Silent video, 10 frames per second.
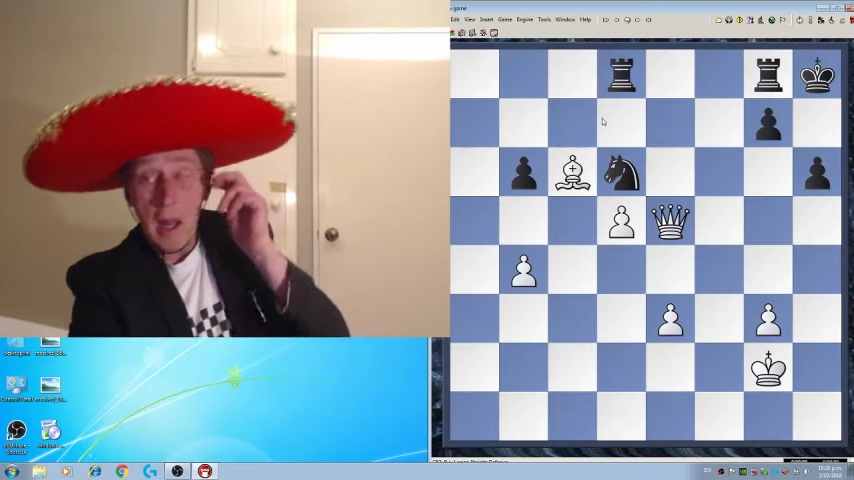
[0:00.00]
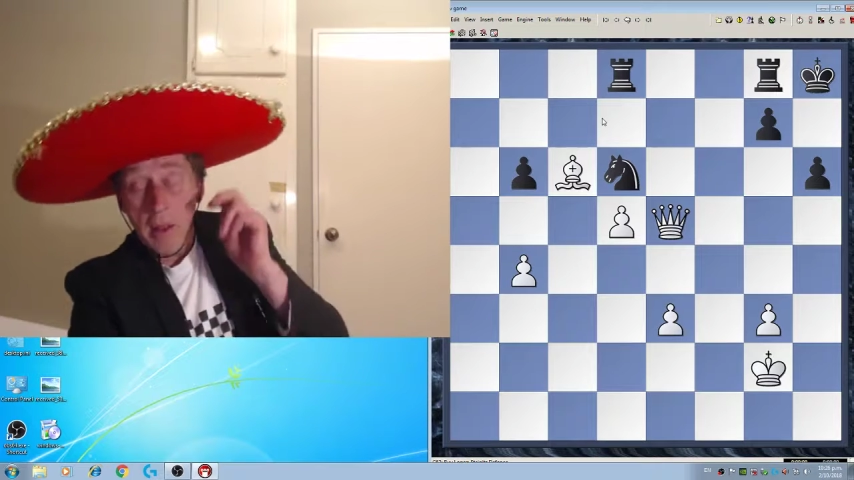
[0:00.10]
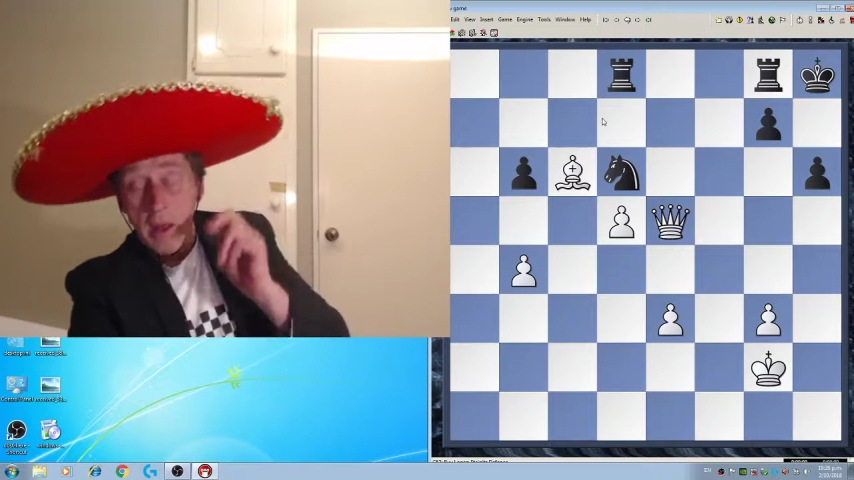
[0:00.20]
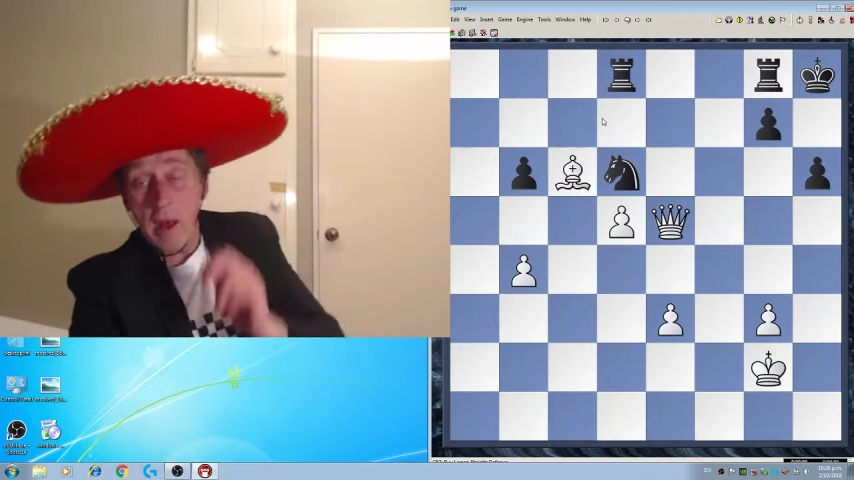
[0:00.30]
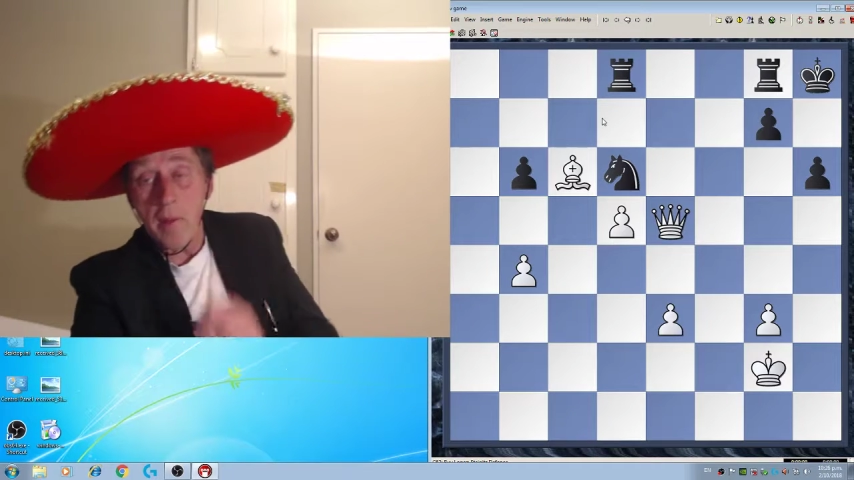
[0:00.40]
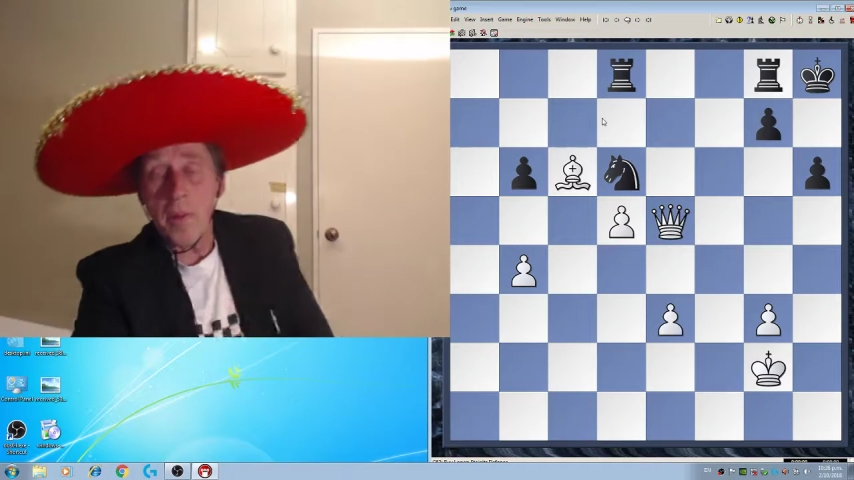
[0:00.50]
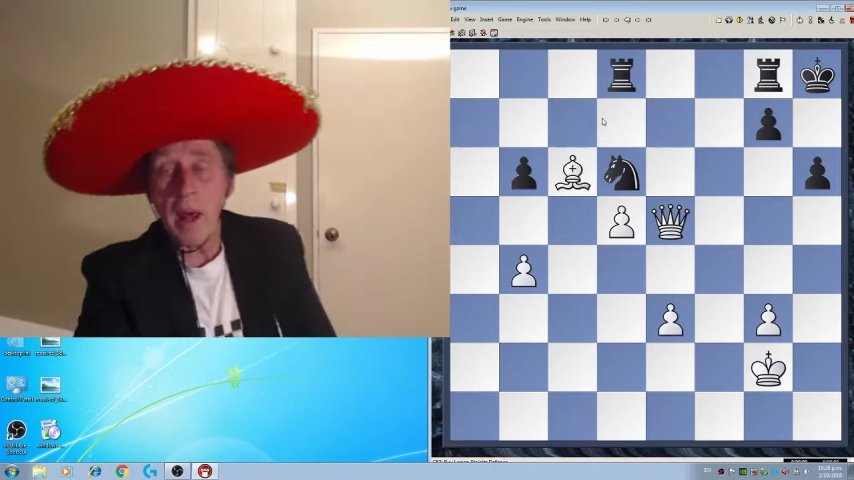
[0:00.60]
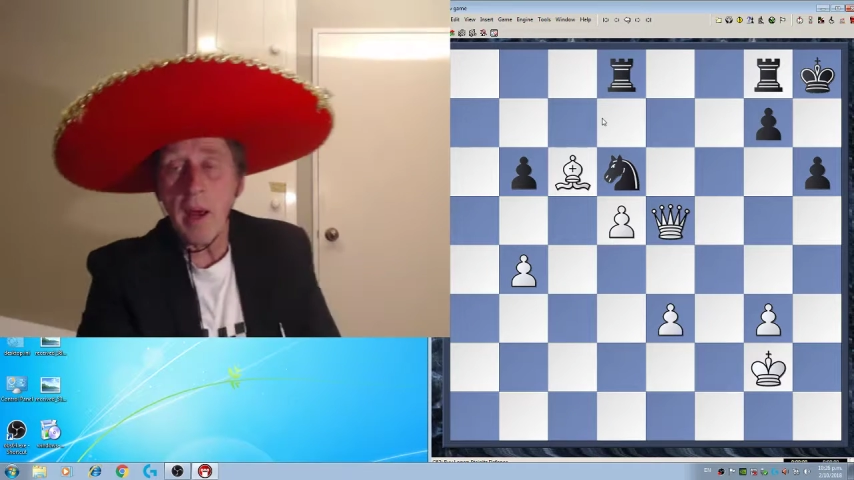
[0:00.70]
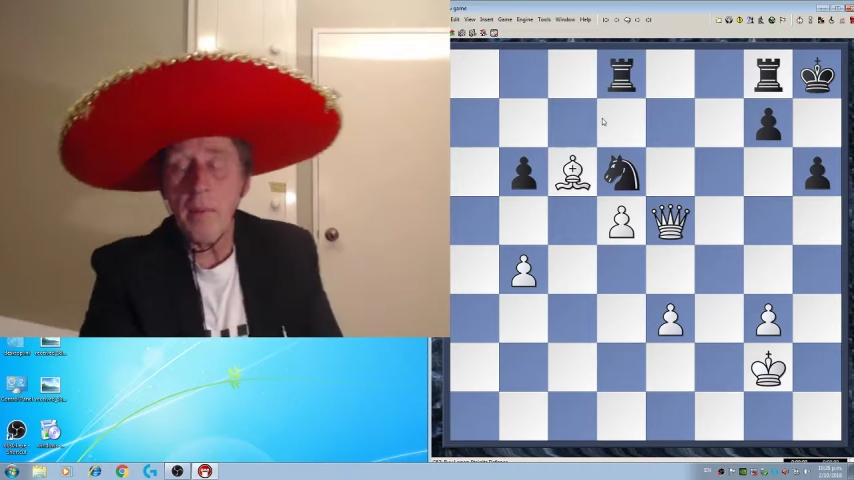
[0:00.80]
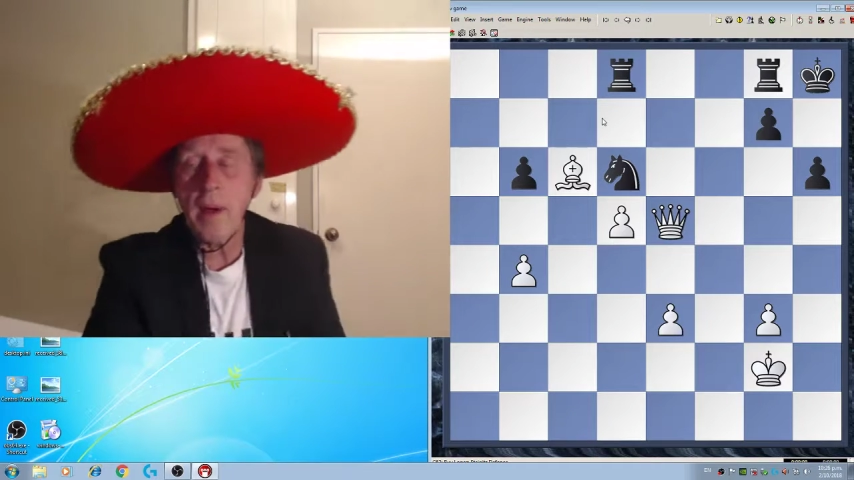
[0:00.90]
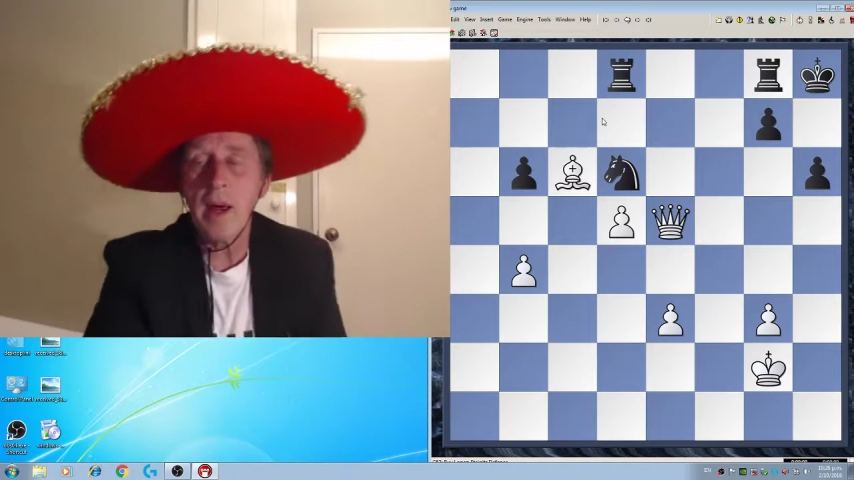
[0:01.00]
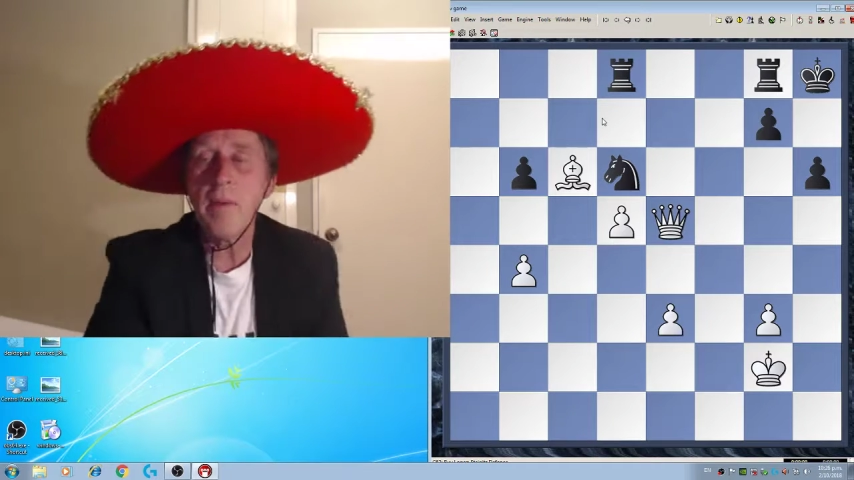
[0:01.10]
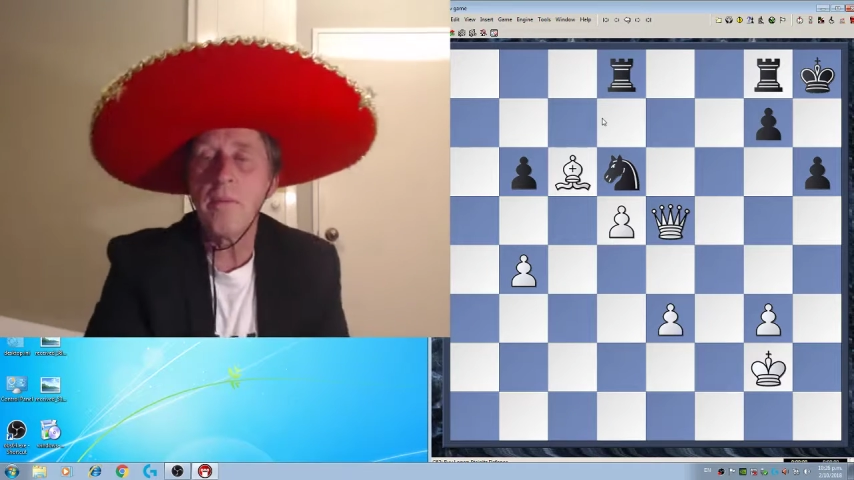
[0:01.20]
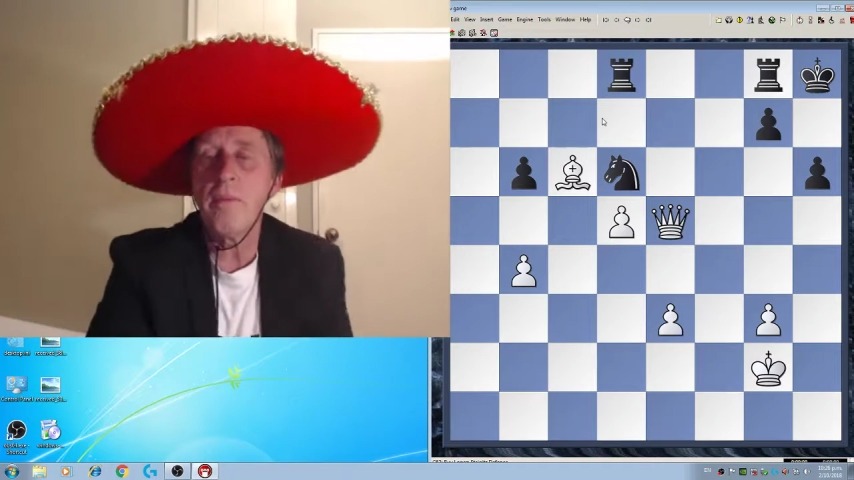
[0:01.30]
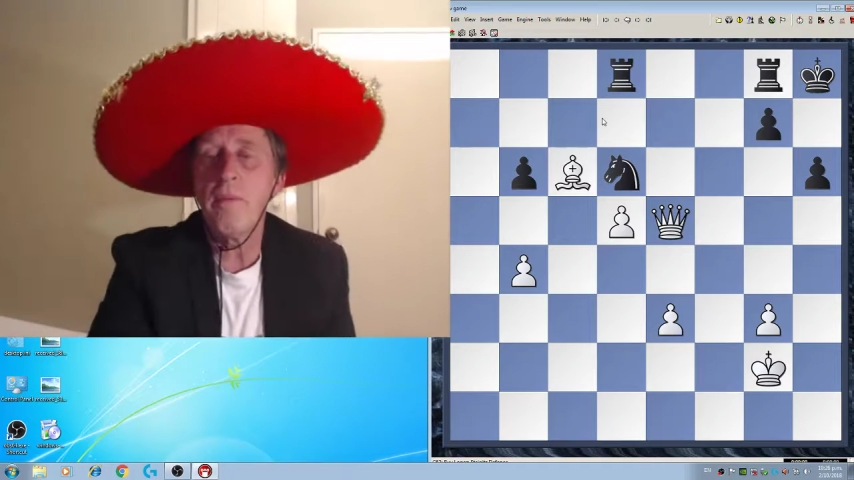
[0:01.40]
that black played